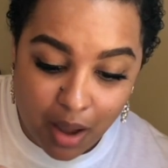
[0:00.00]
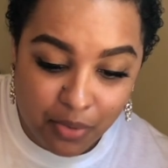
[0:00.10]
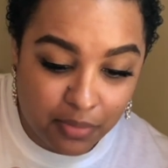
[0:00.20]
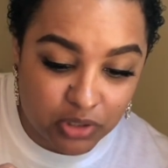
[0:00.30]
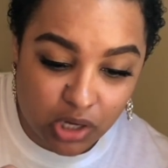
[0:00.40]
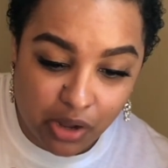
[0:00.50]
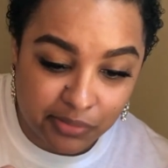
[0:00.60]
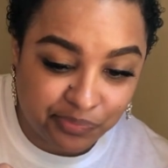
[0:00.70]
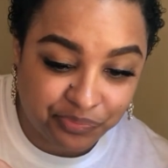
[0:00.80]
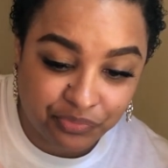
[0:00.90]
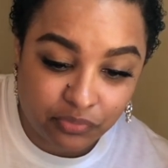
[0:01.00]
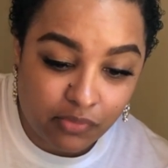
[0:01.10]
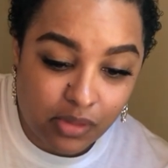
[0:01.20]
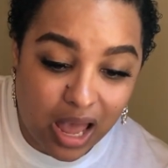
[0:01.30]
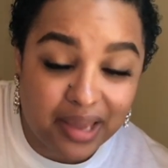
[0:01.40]
I promise y'all,
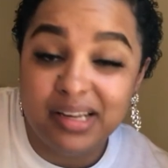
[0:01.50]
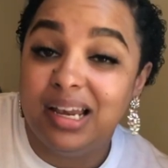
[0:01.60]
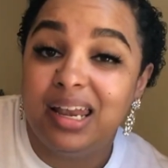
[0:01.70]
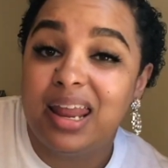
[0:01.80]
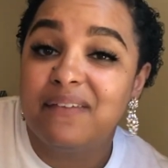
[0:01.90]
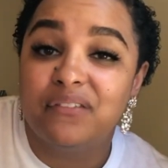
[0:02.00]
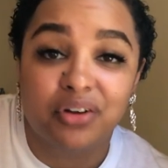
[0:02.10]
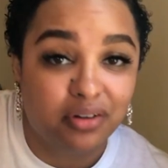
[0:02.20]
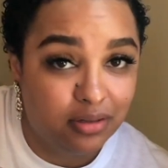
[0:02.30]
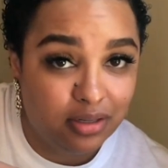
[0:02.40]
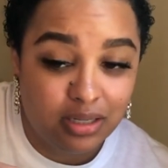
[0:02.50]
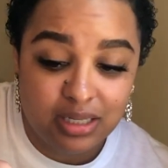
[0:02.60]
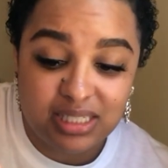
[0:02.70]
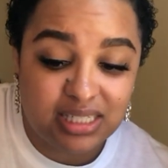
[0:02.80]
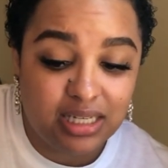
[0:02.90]
I ain't never
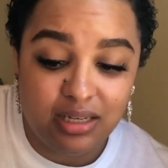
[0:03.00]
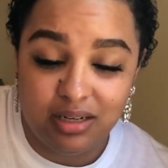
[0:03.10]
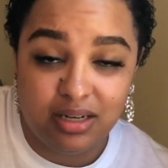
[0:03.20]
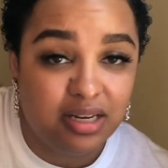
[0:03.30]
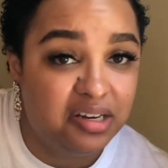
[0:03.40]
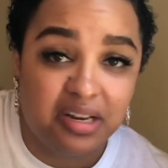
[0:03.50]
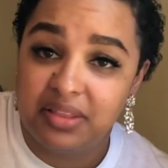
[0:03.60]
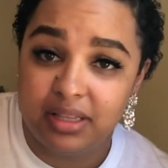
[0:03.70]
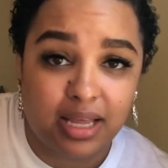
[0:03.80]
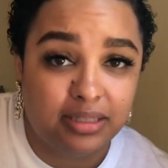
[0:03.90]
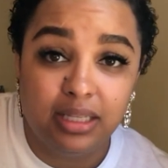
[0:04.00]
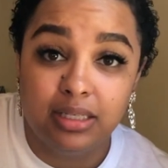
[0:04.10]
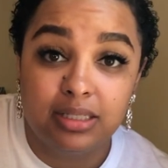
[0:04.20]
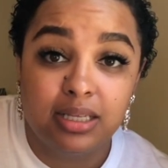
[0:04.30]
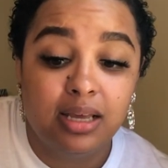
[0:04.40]
seen nothing like
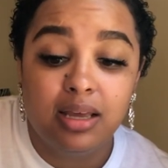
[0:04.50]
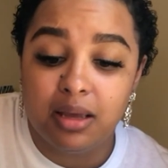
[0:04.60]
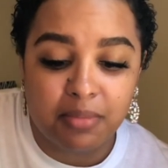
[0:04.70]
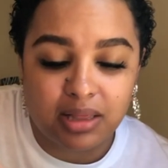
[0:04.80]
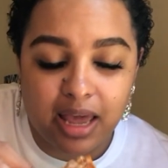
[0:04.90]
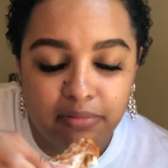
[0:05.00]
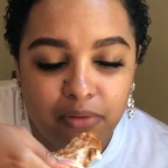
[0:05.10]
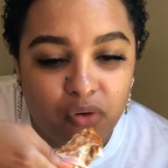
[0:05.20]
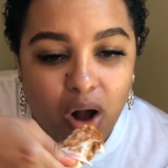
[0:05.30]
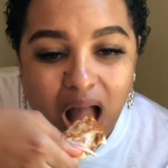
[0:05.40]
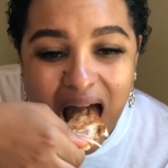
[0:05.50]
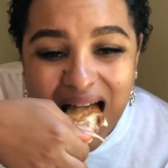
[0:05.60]
this in my life before.